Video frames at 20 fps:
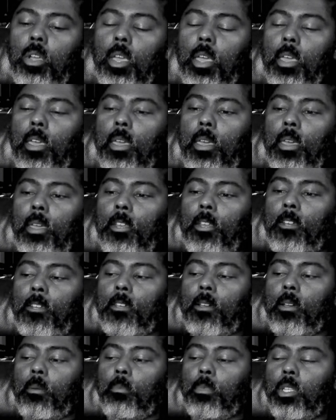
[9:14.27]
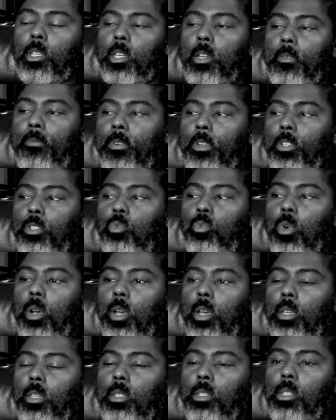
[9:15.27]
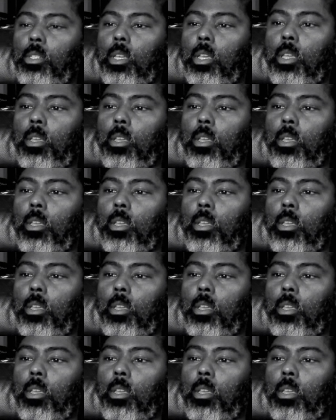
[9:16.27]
And the difference was